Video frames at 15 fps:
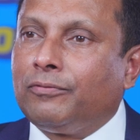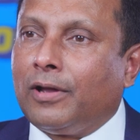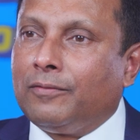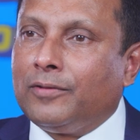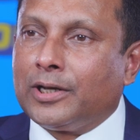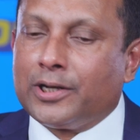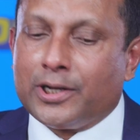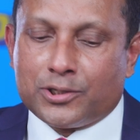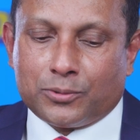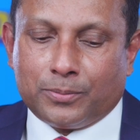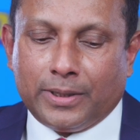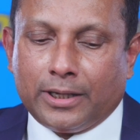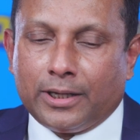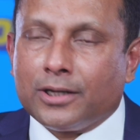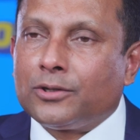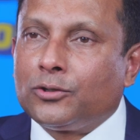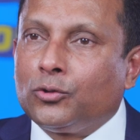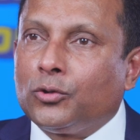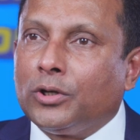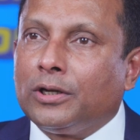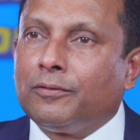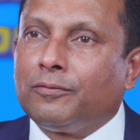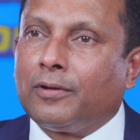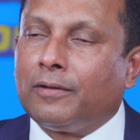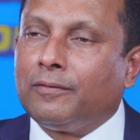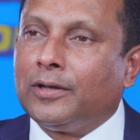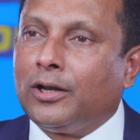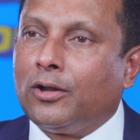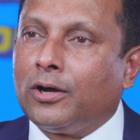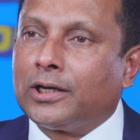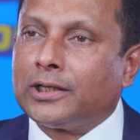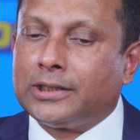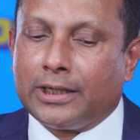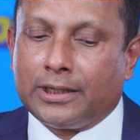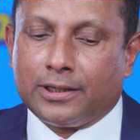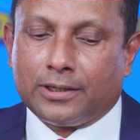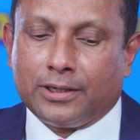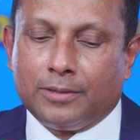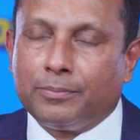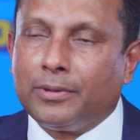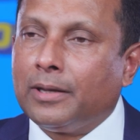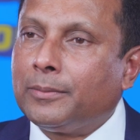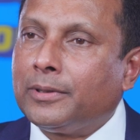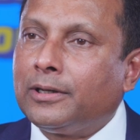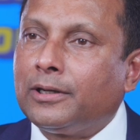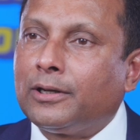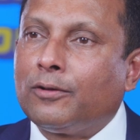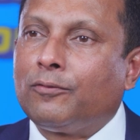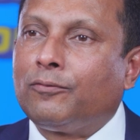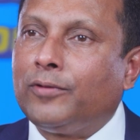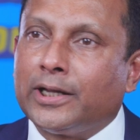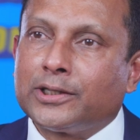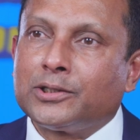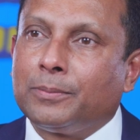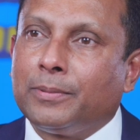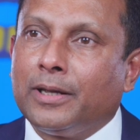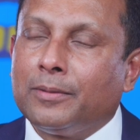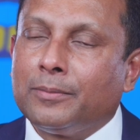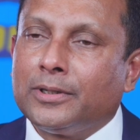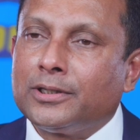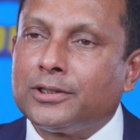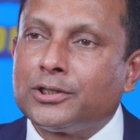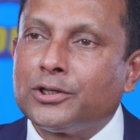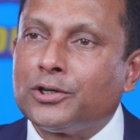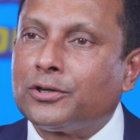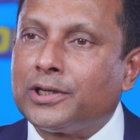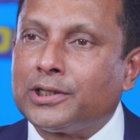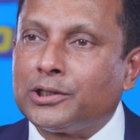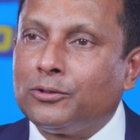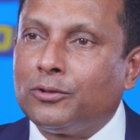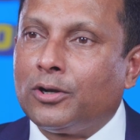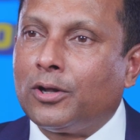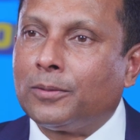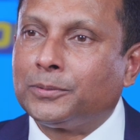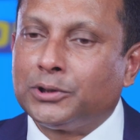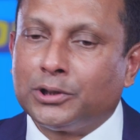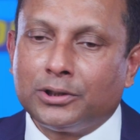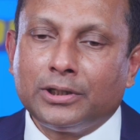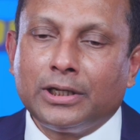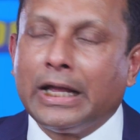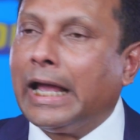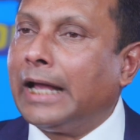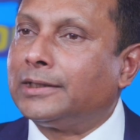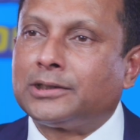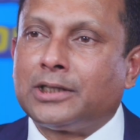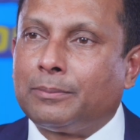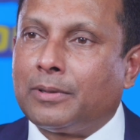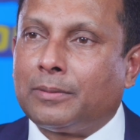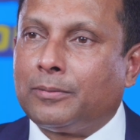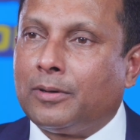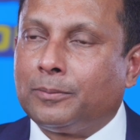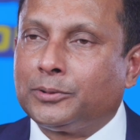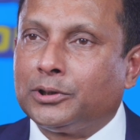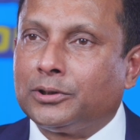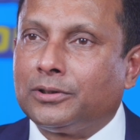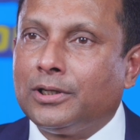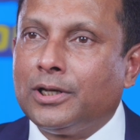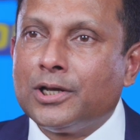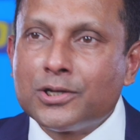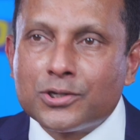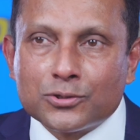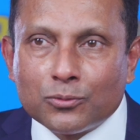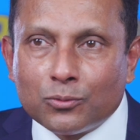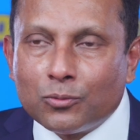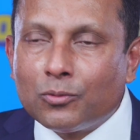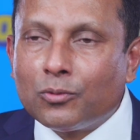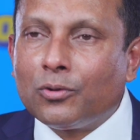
5-year grace period, 25-year longer tenure repayment, flexi payment, residual option, and step-up option. So